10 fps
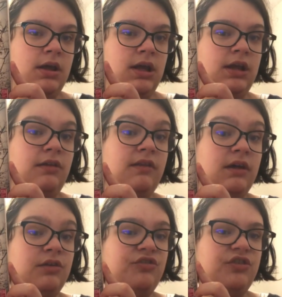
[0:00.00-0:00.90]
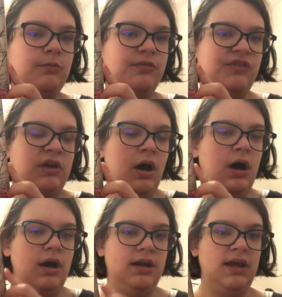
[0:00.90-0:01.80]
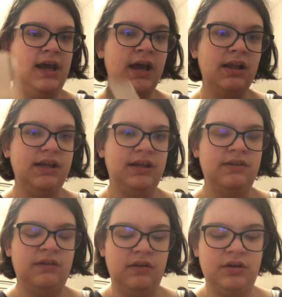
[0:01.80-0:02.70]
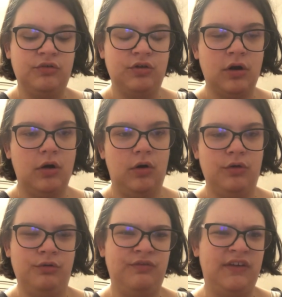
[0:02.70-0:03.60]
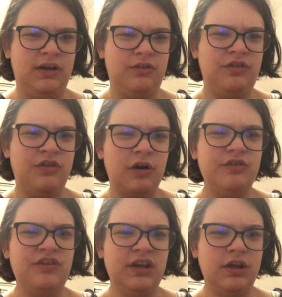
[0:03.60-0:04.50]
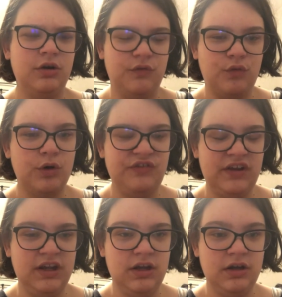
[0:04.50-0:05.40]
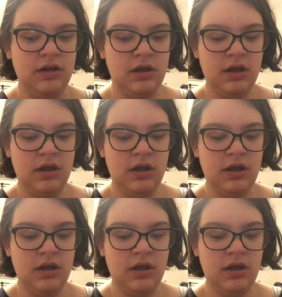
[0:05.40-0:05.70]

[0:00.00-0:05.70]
and Then She Was Gone, Ellie, the little girl who's like 13 or 14,